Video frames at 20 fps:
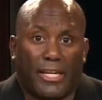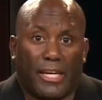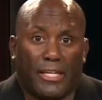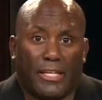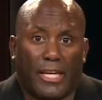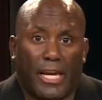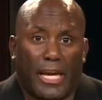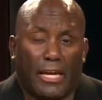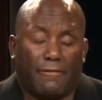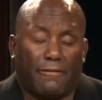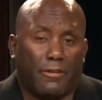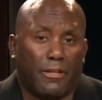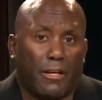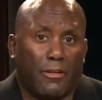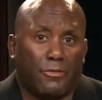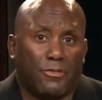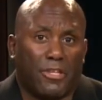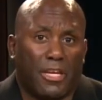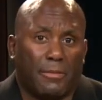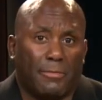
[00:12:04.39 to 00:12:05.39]
Can you hang for
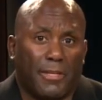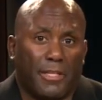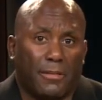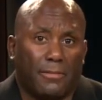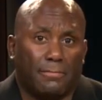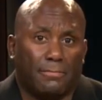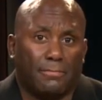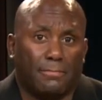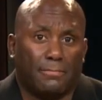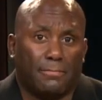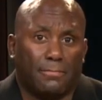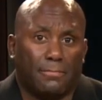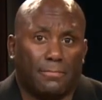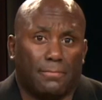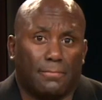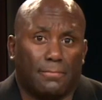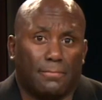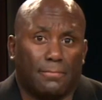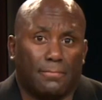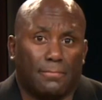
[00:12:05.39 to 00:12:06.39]
another segment?
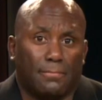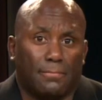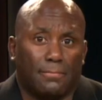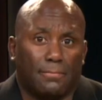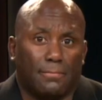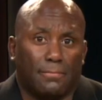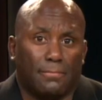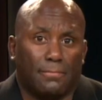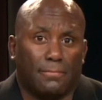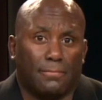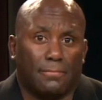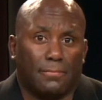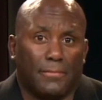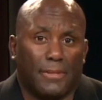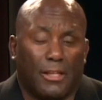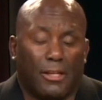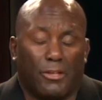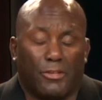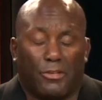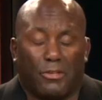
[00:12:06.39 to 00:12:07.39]
I sure can.
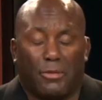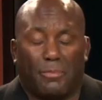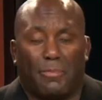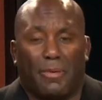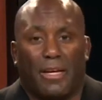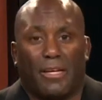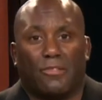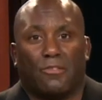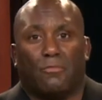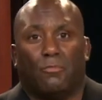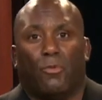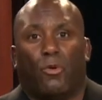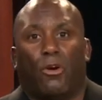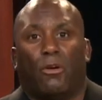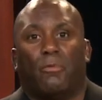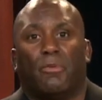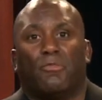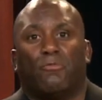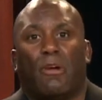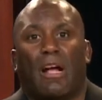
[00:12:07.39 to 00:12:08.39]
Oh, you're the best.
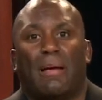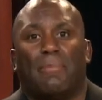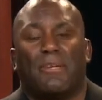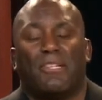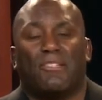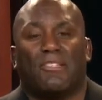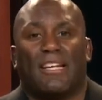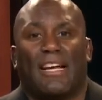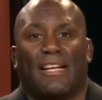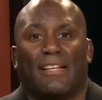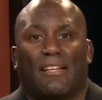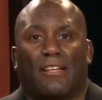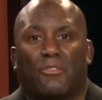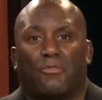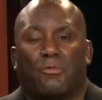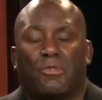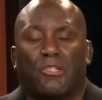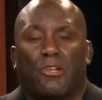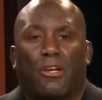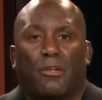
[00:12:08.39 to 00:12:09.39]
More with Robby Stanley
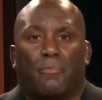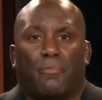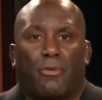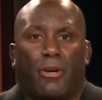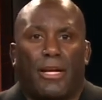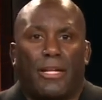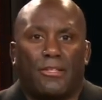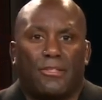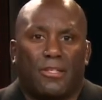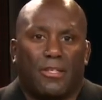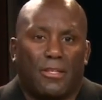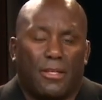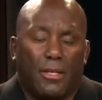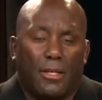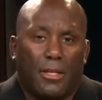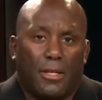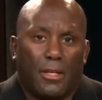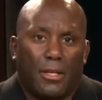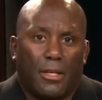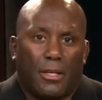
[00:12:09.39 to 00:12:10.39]
as we talk Preds, and
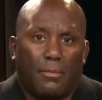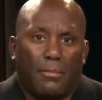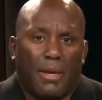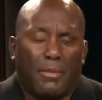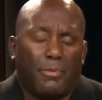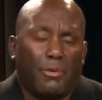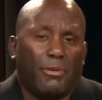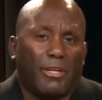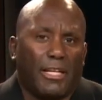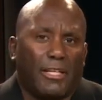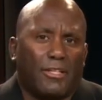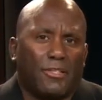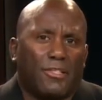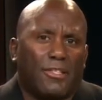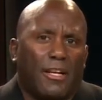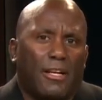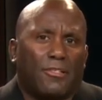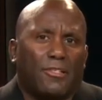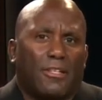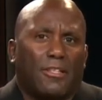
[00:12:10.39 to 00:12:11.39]
maybe we'll get his
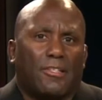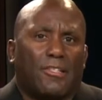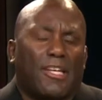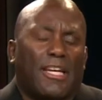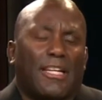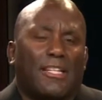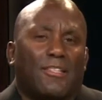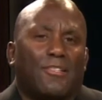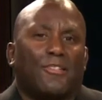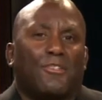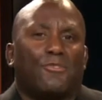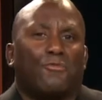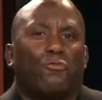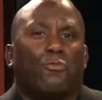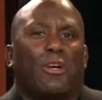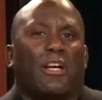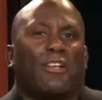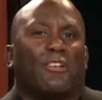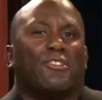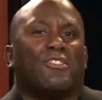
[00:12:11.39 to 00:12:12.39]
thoughts on the Titans as
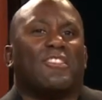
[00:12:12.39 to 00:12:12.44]
well.